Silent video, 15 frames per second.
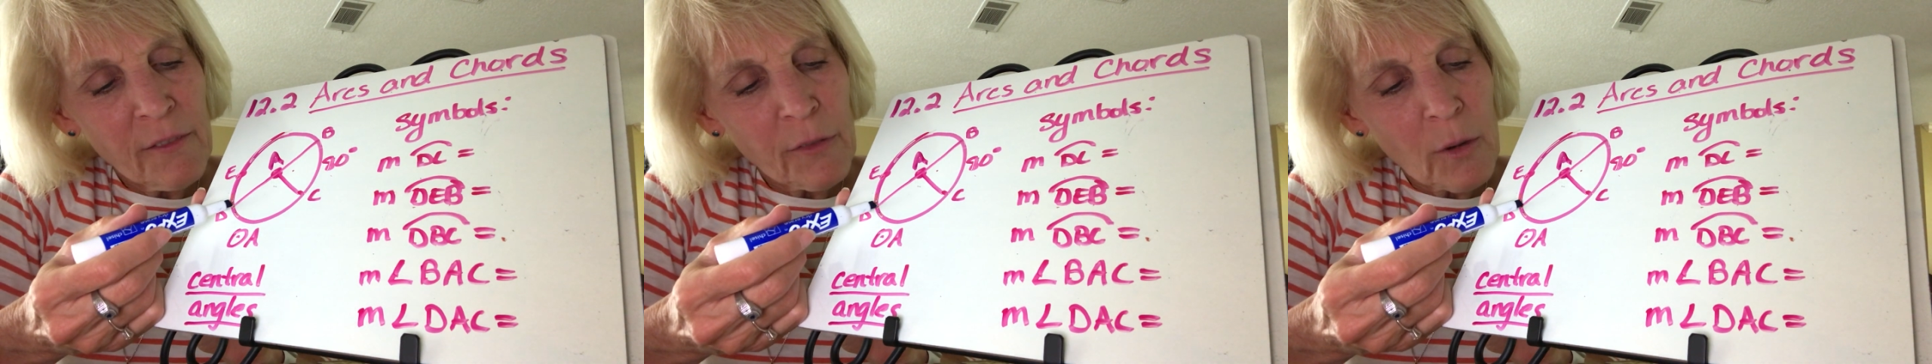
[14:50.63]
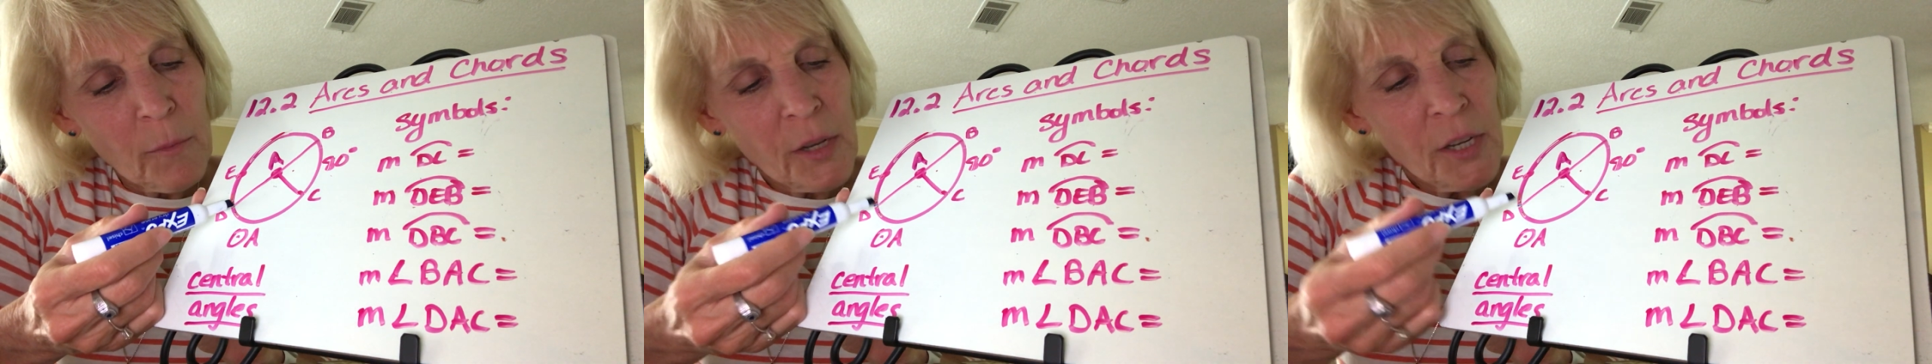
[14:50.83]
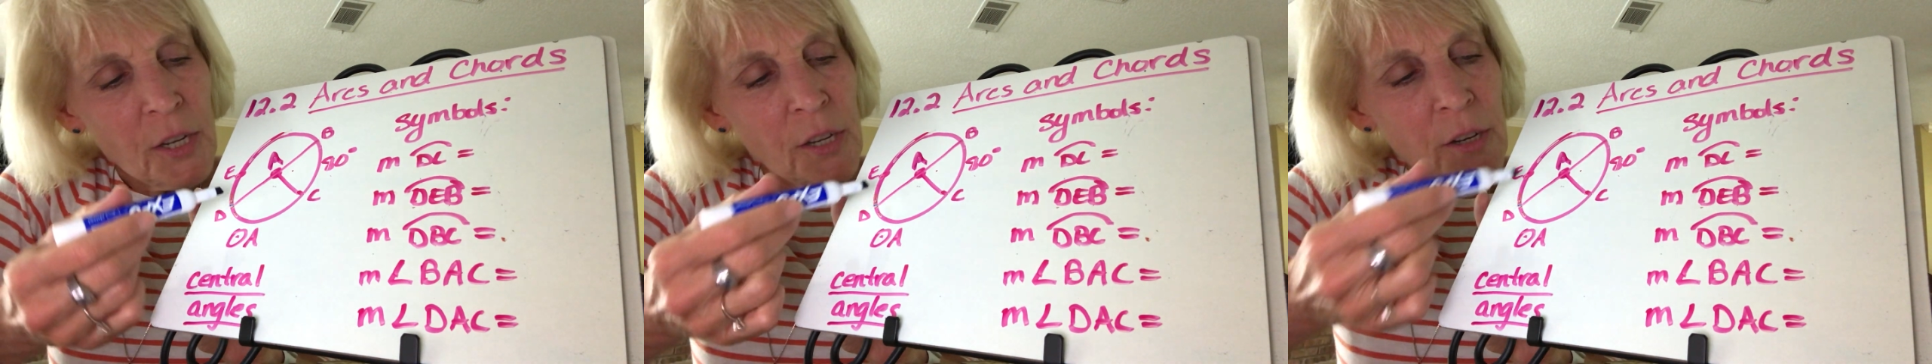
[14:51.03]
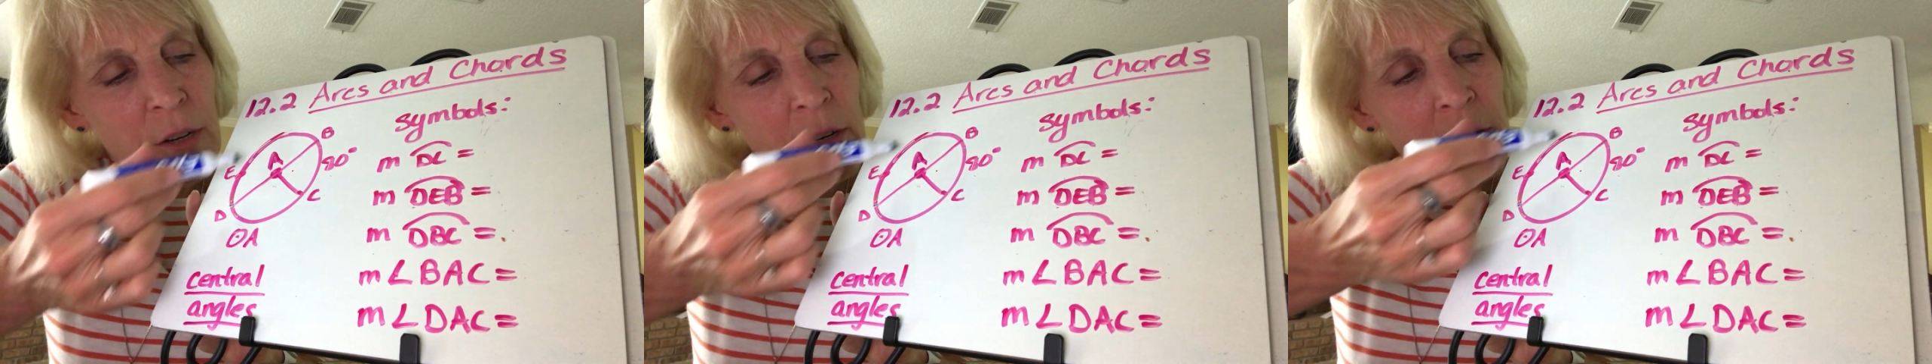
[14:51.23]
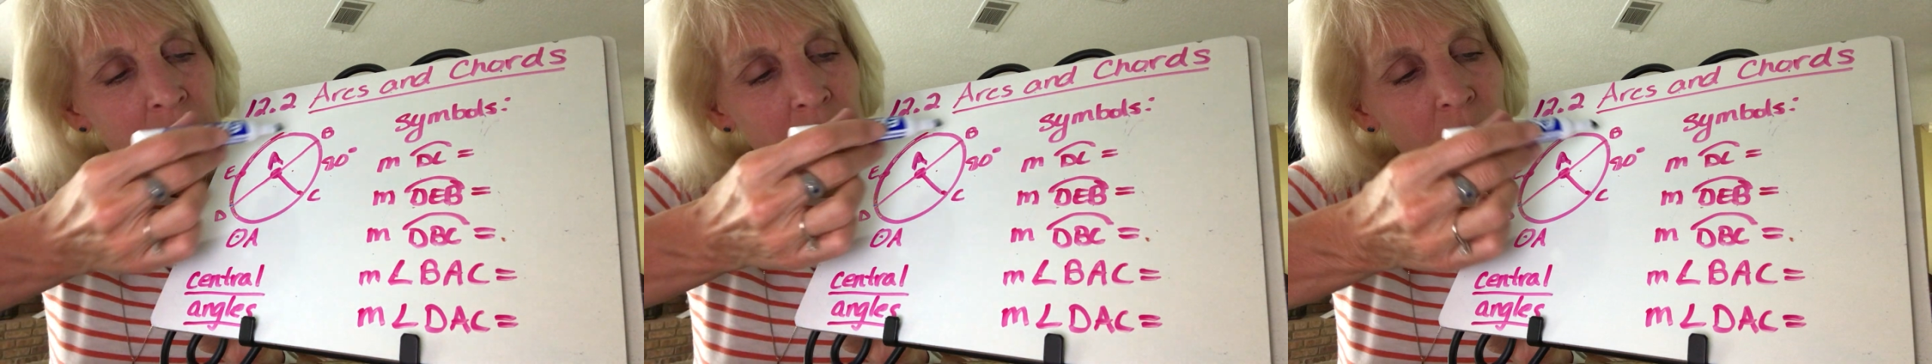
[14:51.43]
from
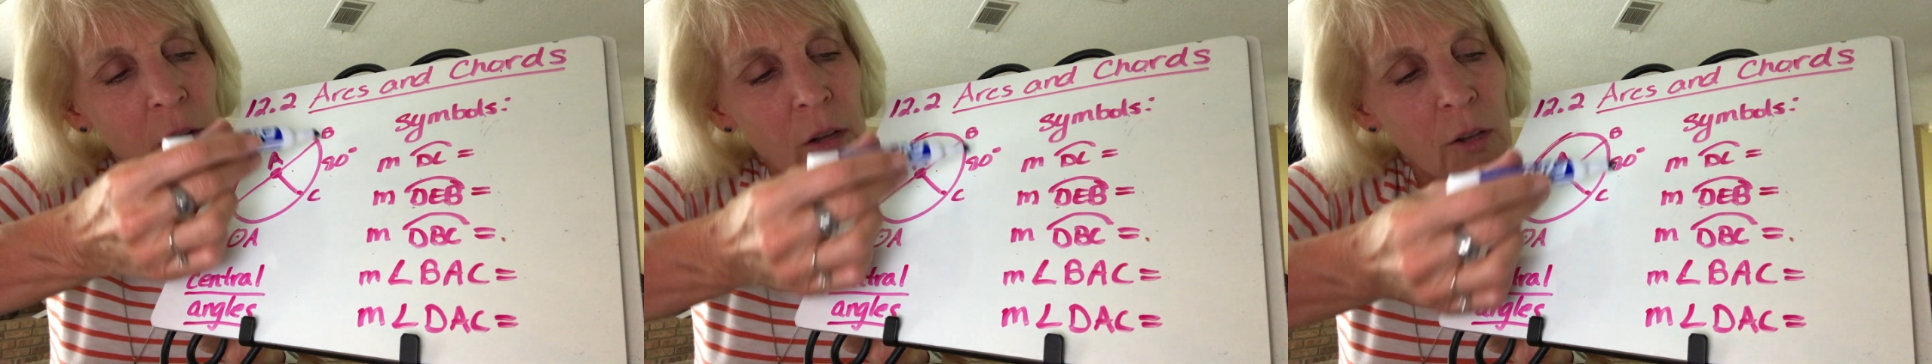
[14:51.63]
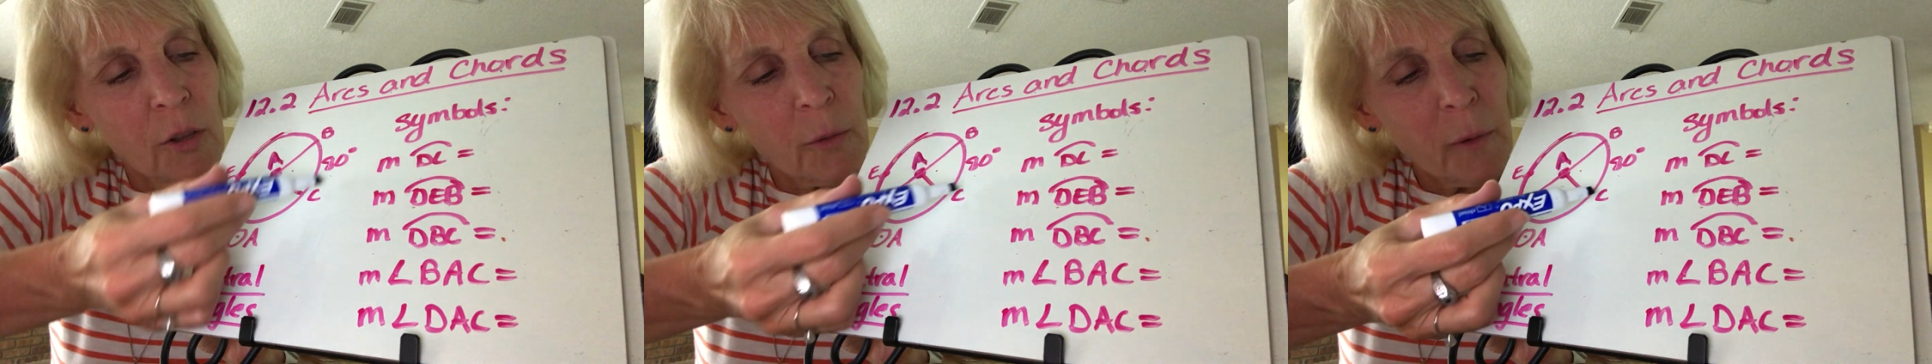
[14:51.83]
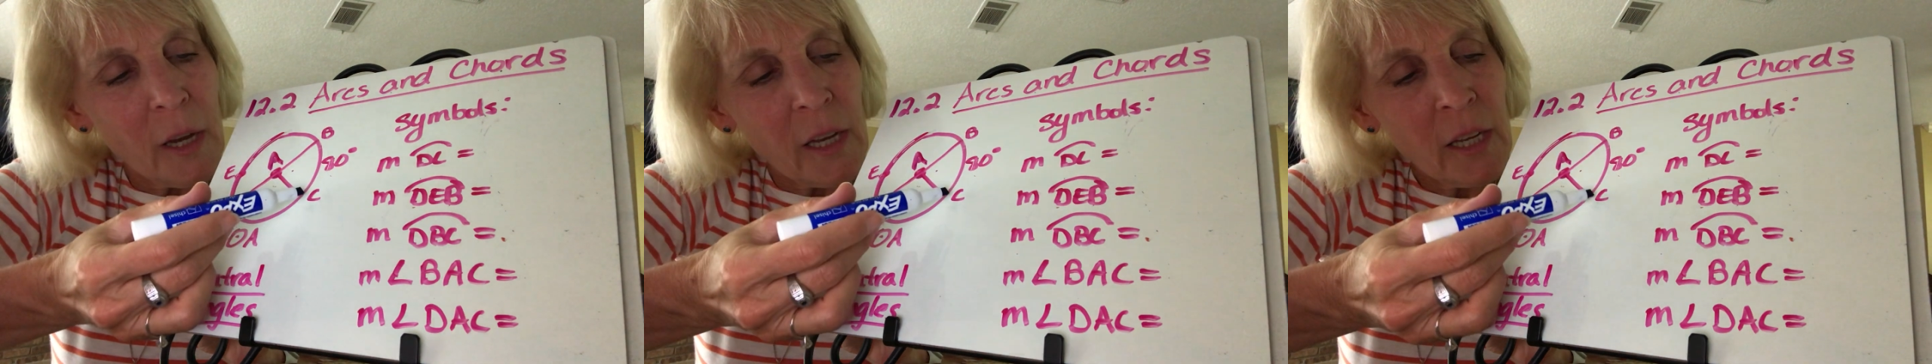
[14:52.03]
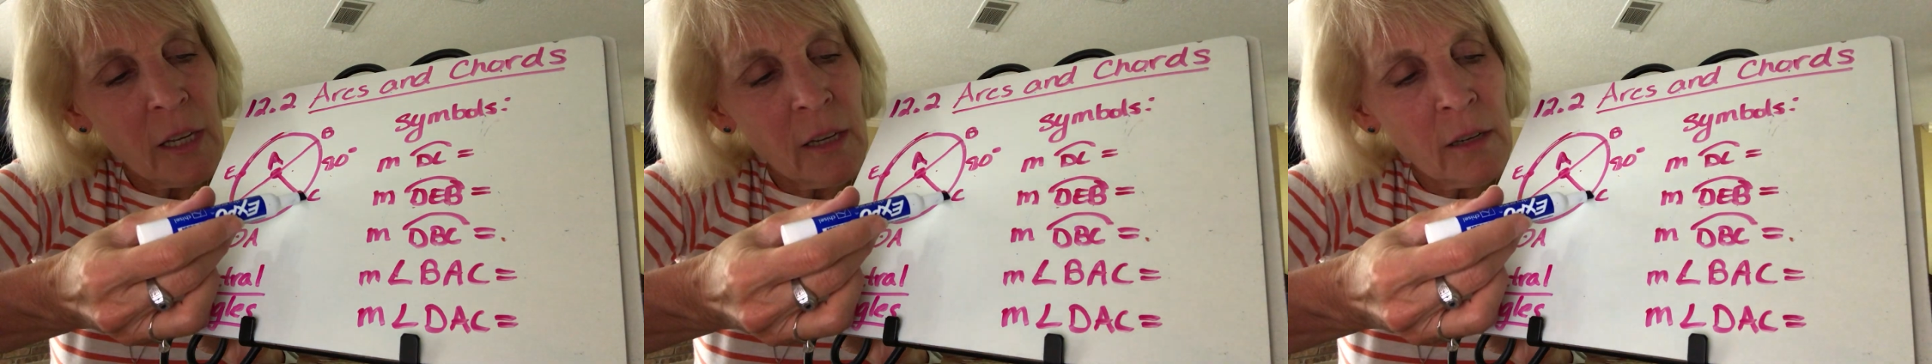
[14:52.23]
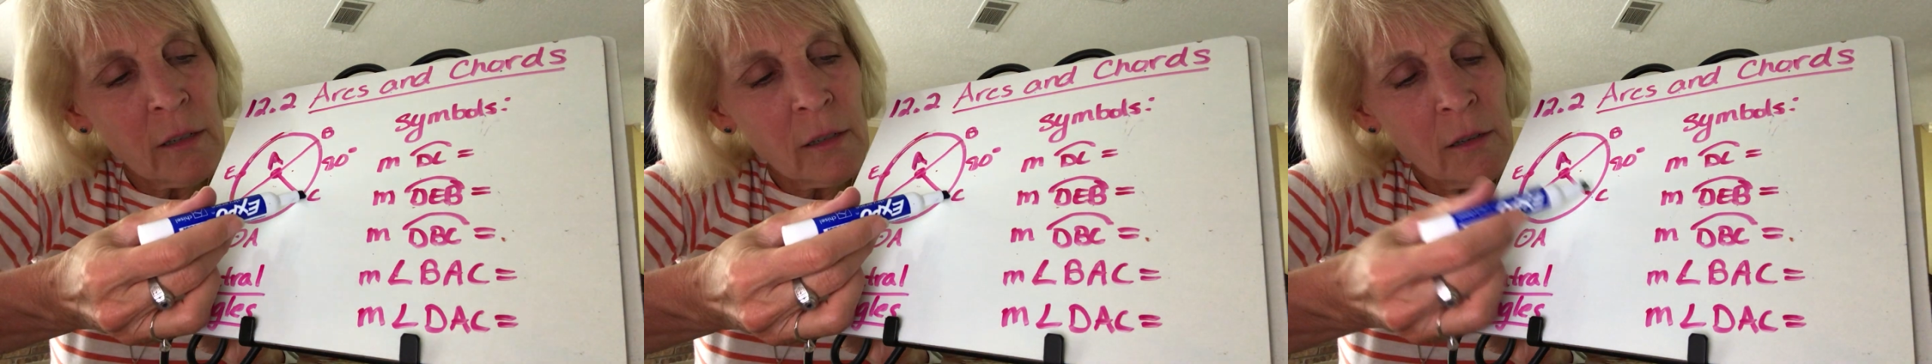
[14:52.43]
here all the way
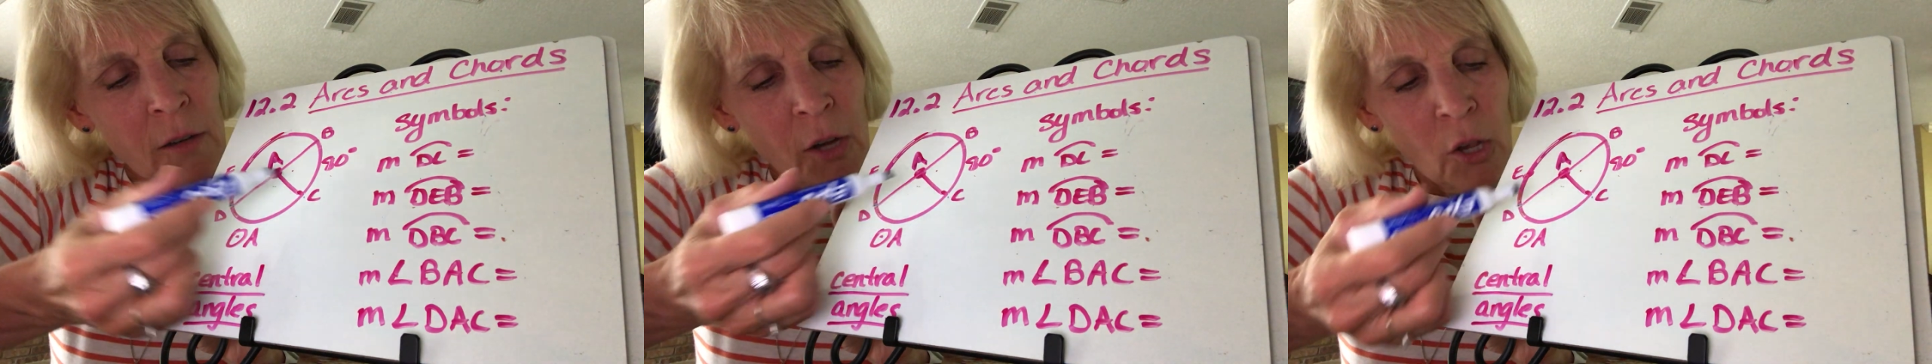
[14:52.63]
here,